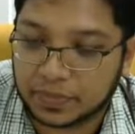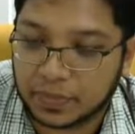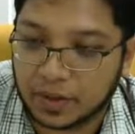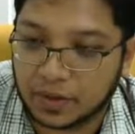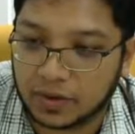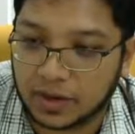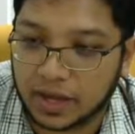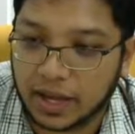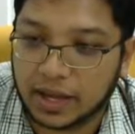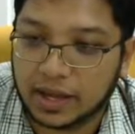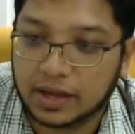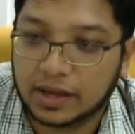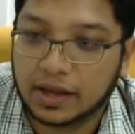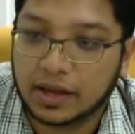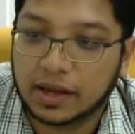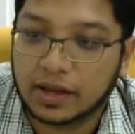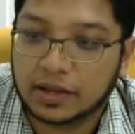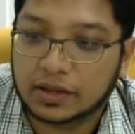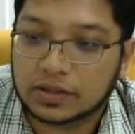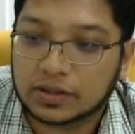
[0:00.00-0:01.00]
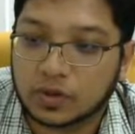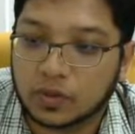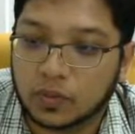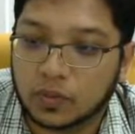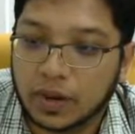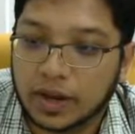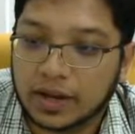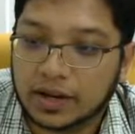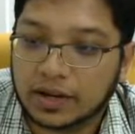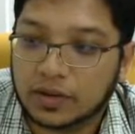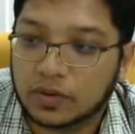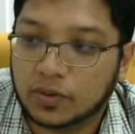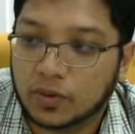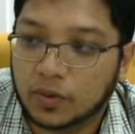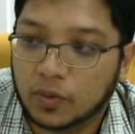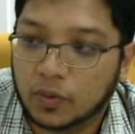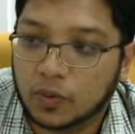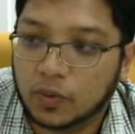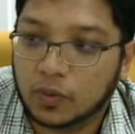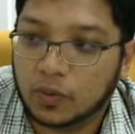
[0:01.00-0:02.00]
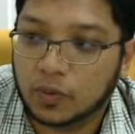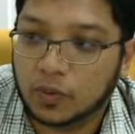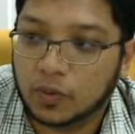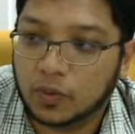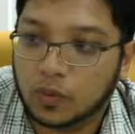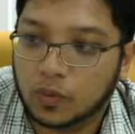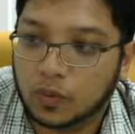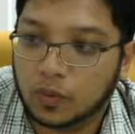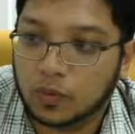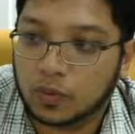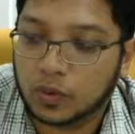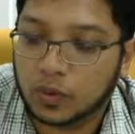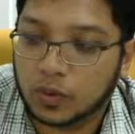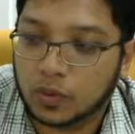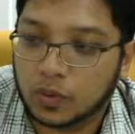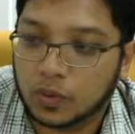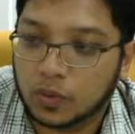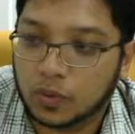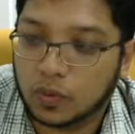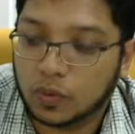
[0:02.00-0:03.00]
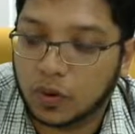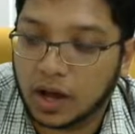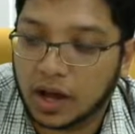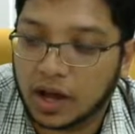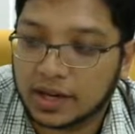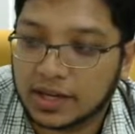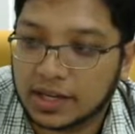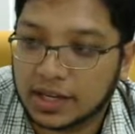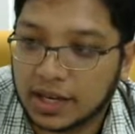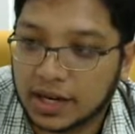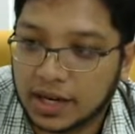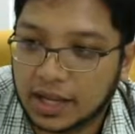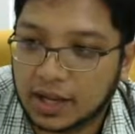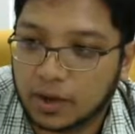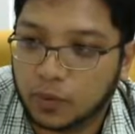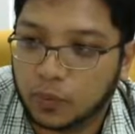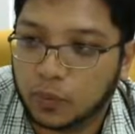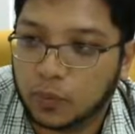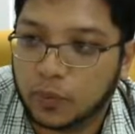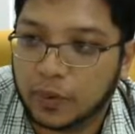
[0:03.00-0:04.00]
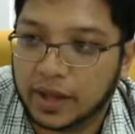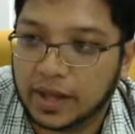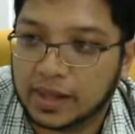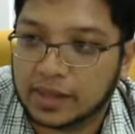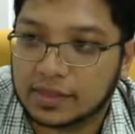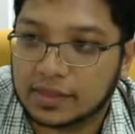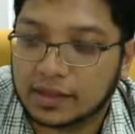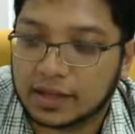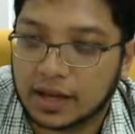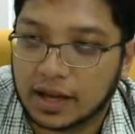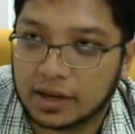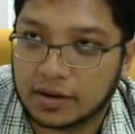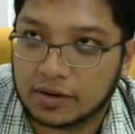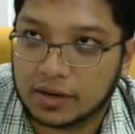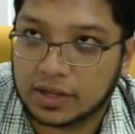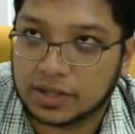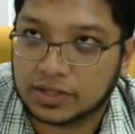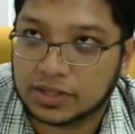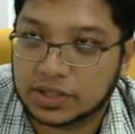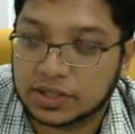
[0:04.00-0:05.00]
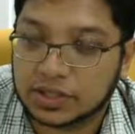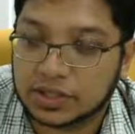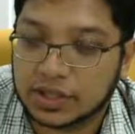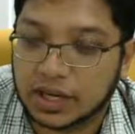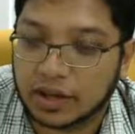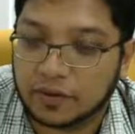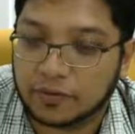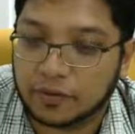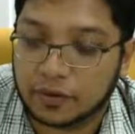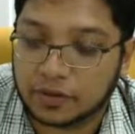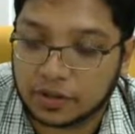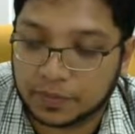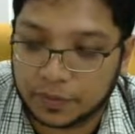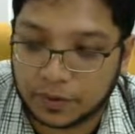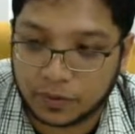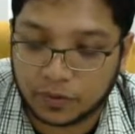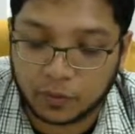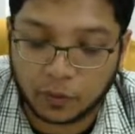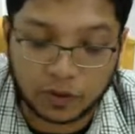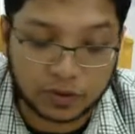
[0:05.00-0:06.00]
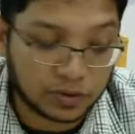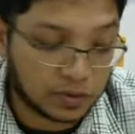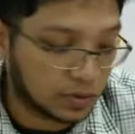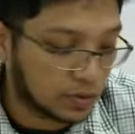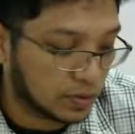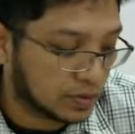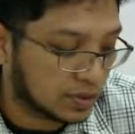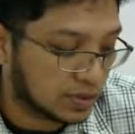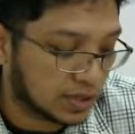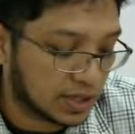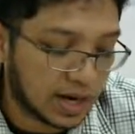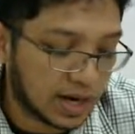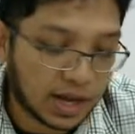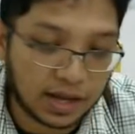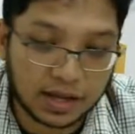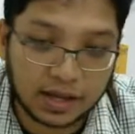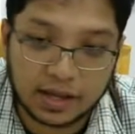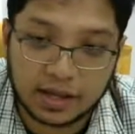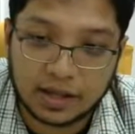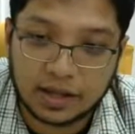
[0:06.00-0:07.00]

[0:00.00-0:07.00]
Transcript: Okay, so when you are dealing with calculation, like for example, you want to construct